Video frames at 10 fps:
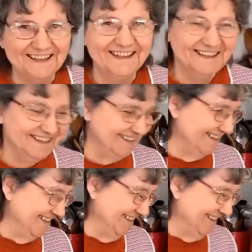Because you like the
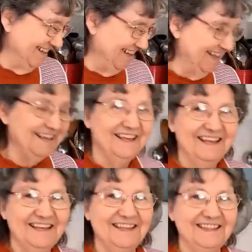meat to fall off the
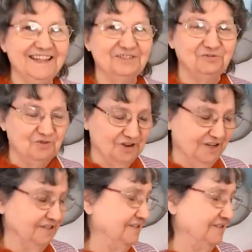bone, don't you? That's right.